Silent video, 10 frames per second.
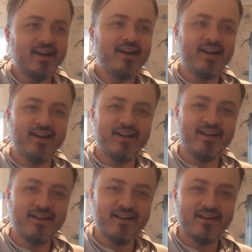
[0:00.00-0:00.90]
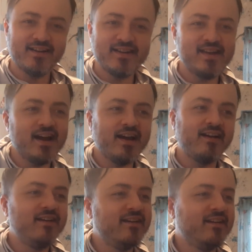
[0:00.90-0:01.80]
Yeah,
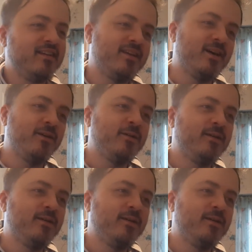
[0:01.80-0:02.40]
you know,